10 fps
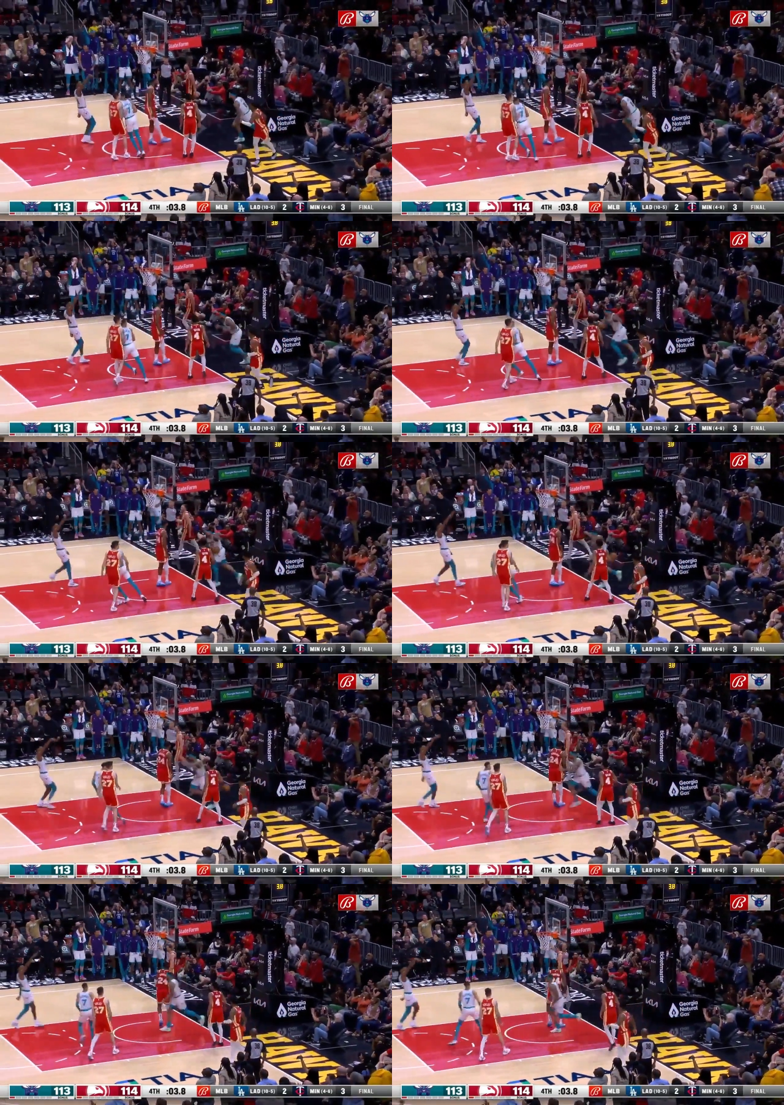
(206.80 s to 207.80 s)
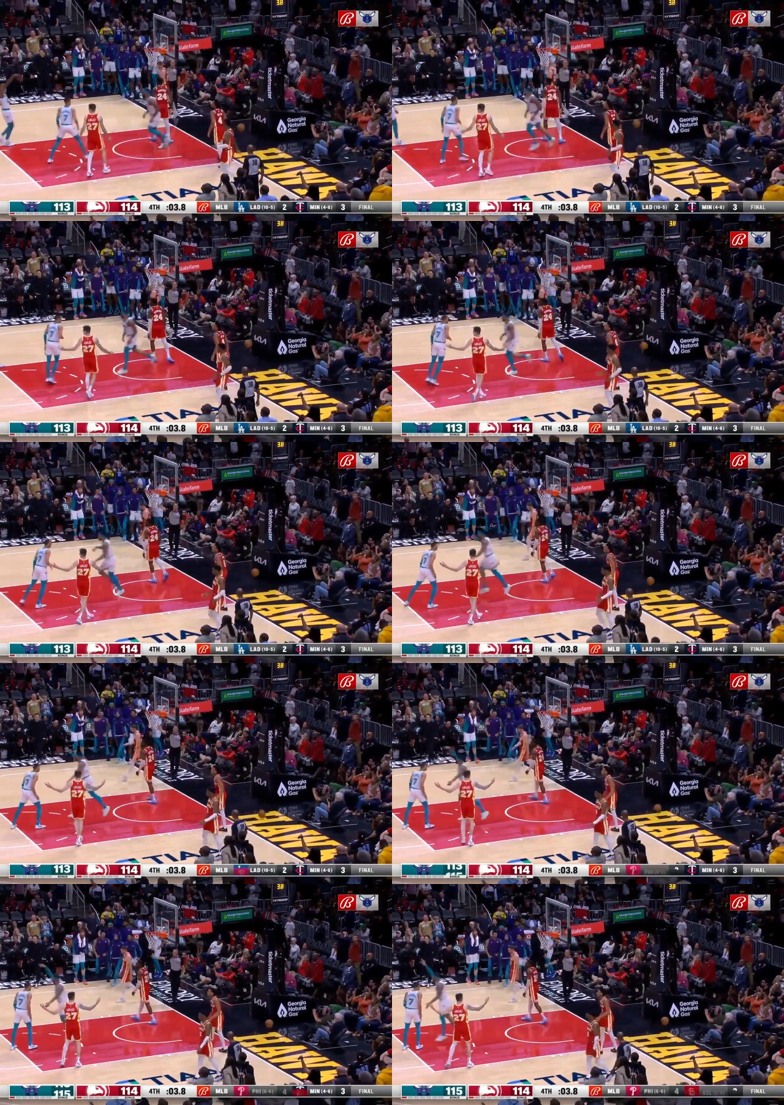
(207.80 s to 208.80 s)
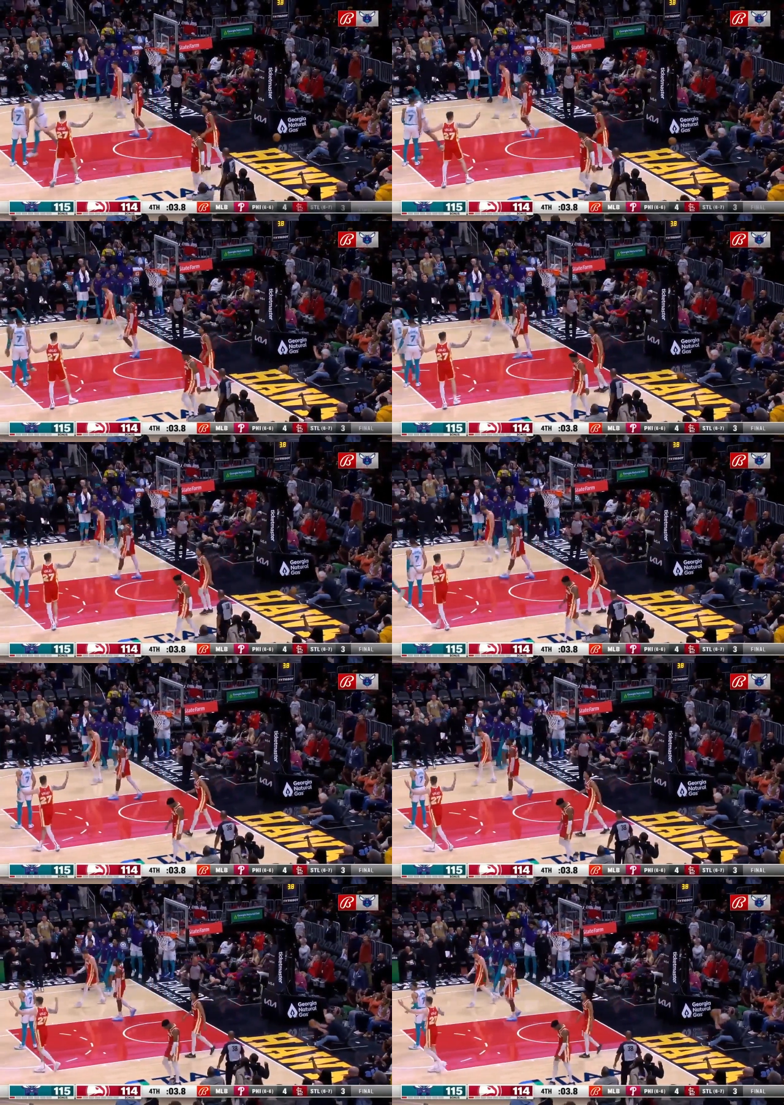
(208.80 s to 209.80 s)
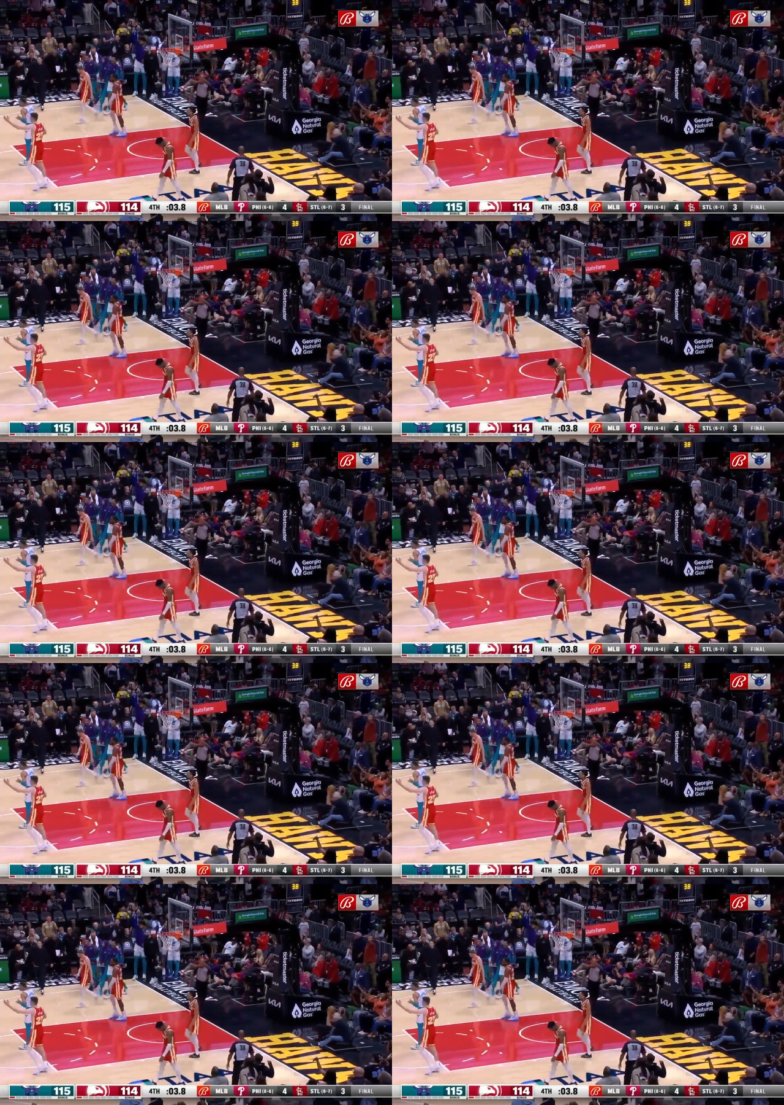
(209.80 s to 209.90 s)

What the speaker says: [unreadable: no face in view]